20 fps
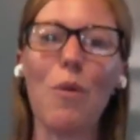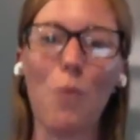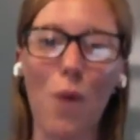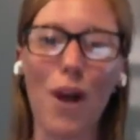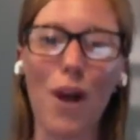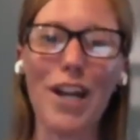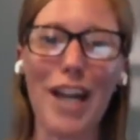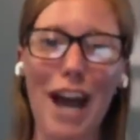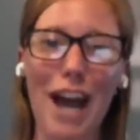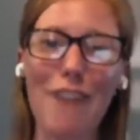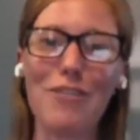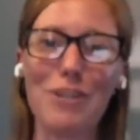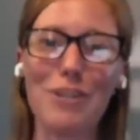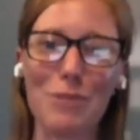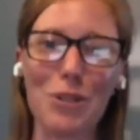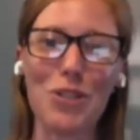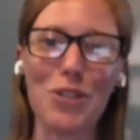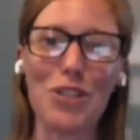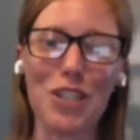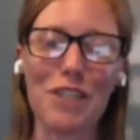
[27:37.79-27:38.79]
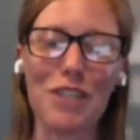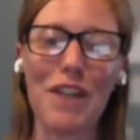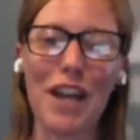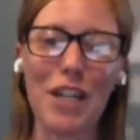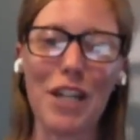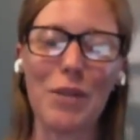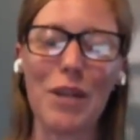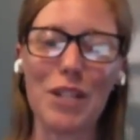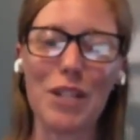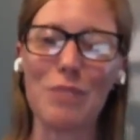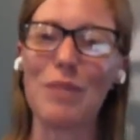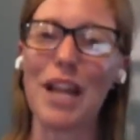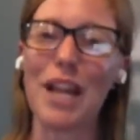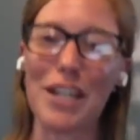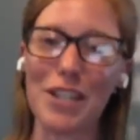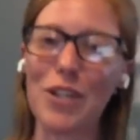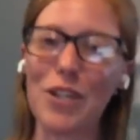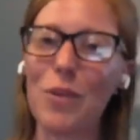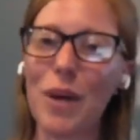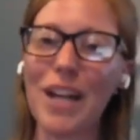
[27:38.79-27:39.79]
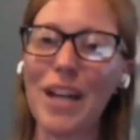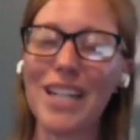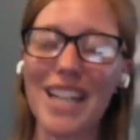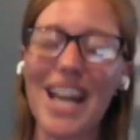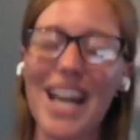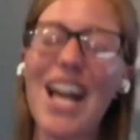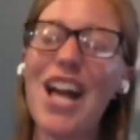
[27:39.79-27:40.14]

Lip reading: want to have an emergency evacuation plan. You know what?